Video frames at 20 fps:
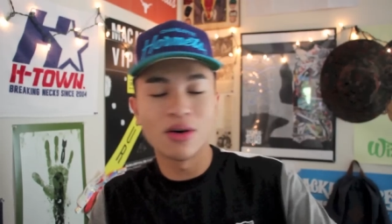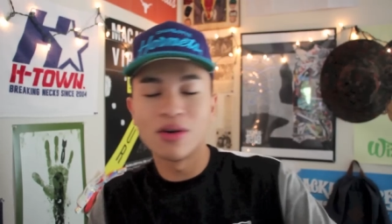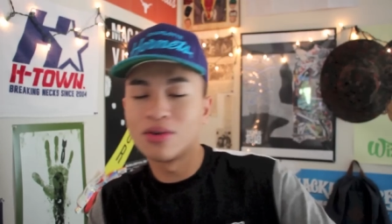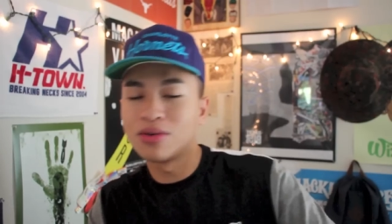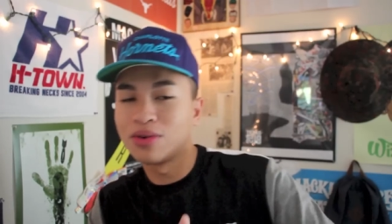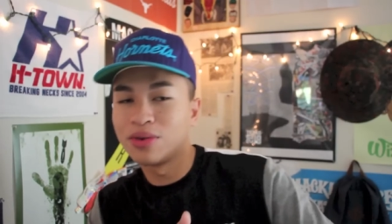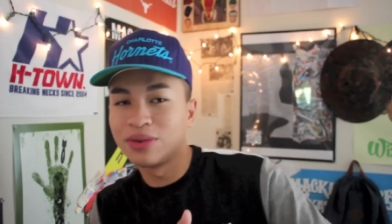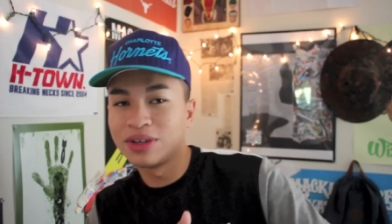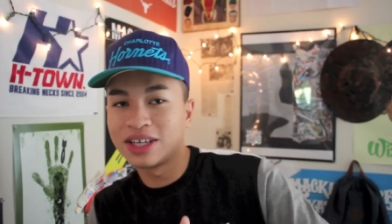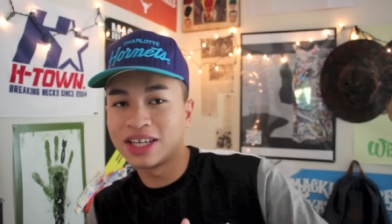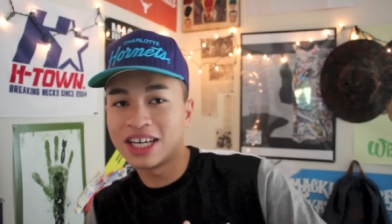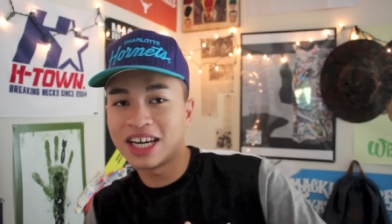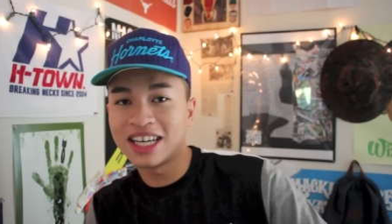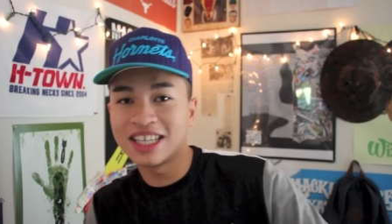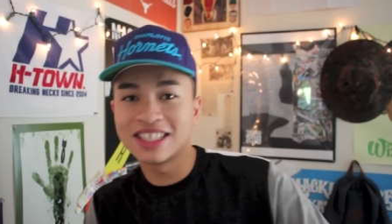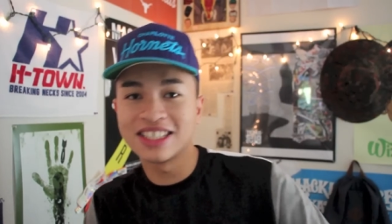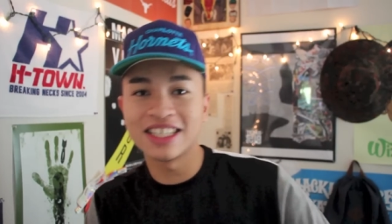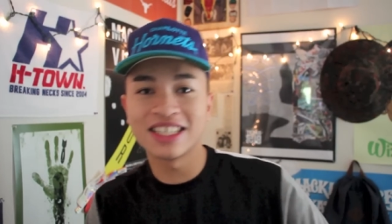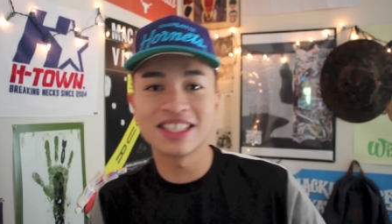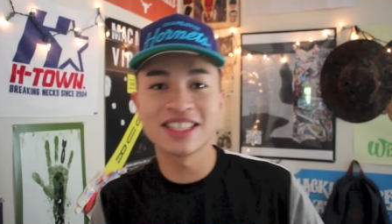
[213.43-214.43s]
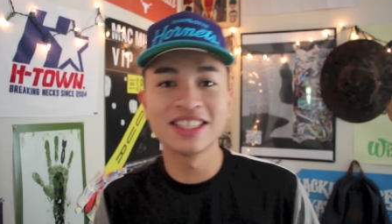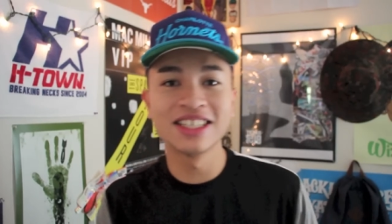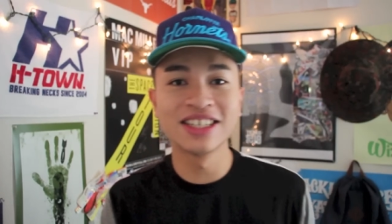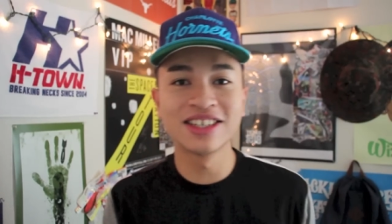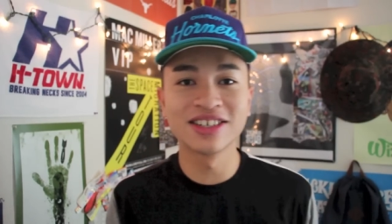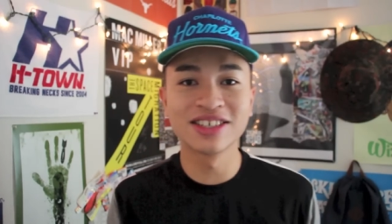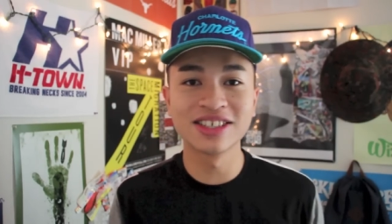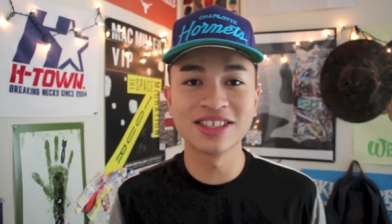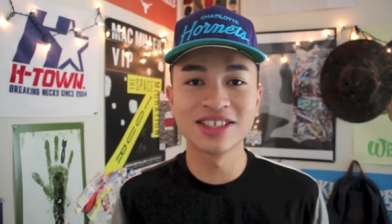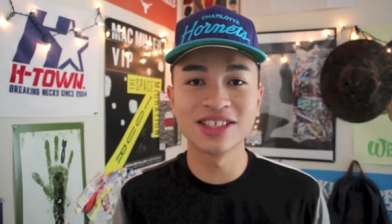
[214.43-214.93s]
oh only guys like
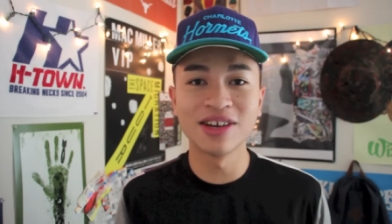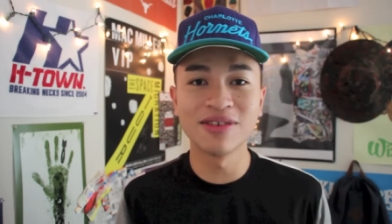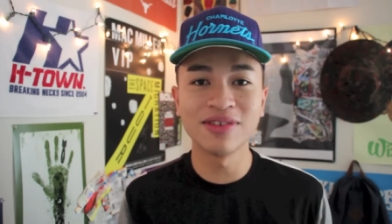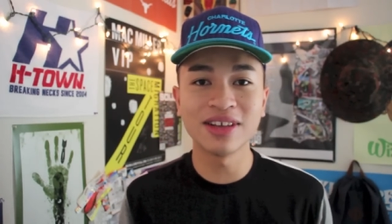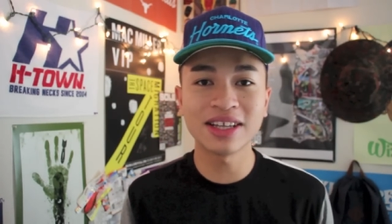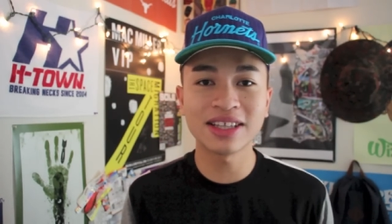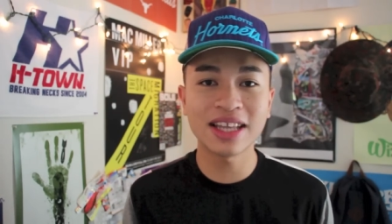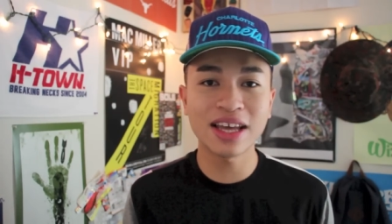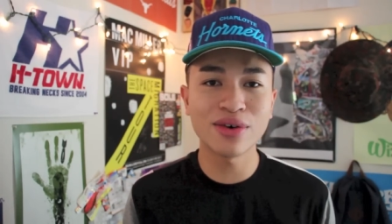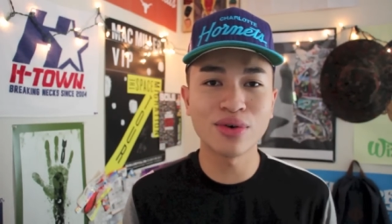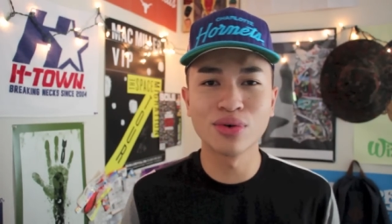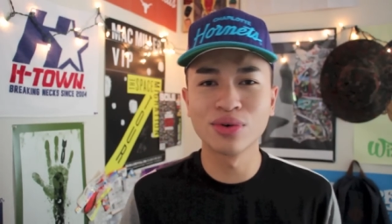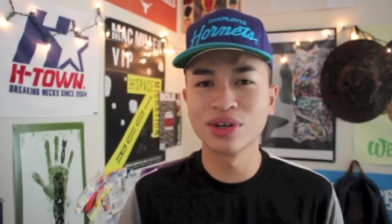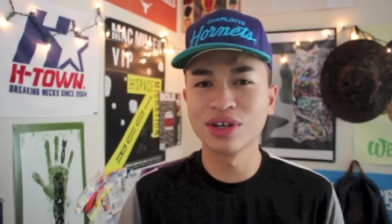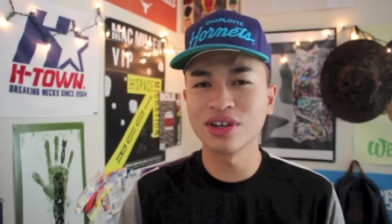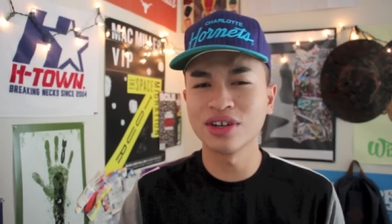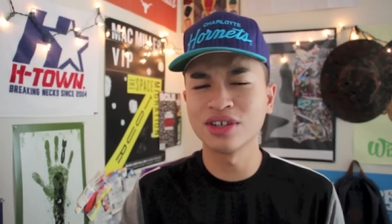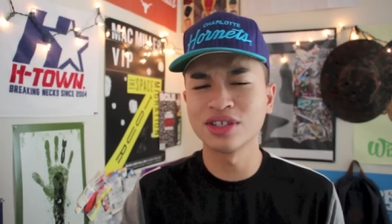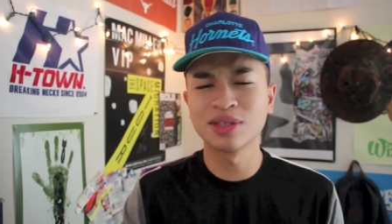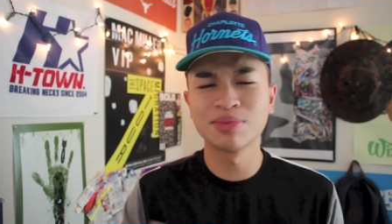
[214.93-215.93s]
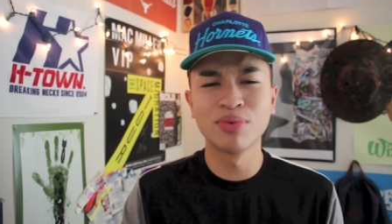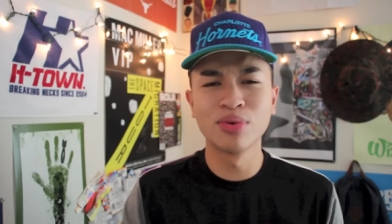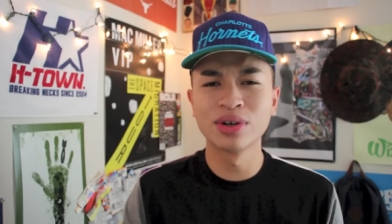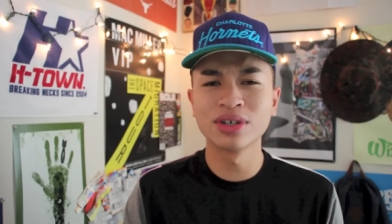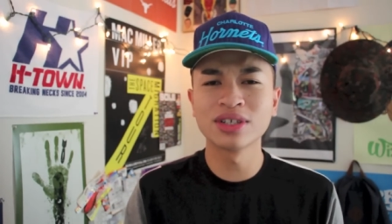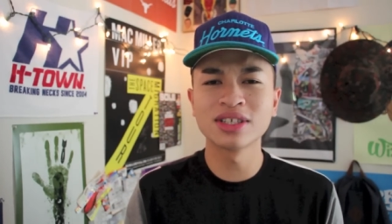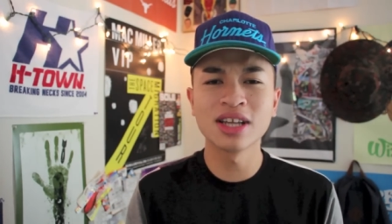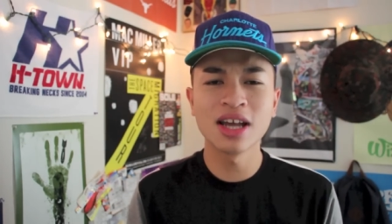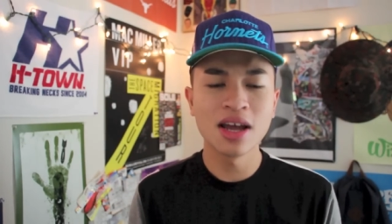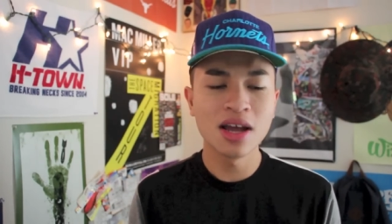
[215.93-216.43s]
sneakers and stuff like that or uh,
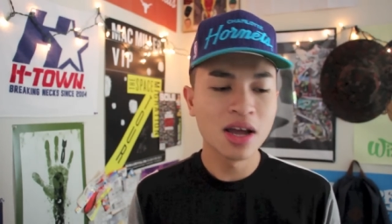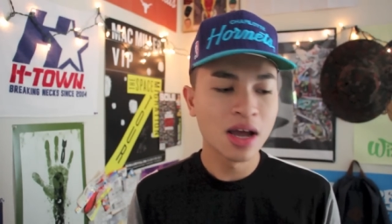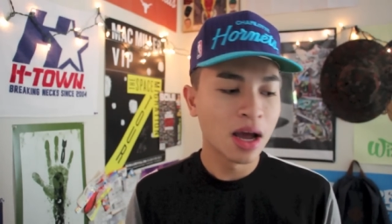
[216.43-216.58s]
sports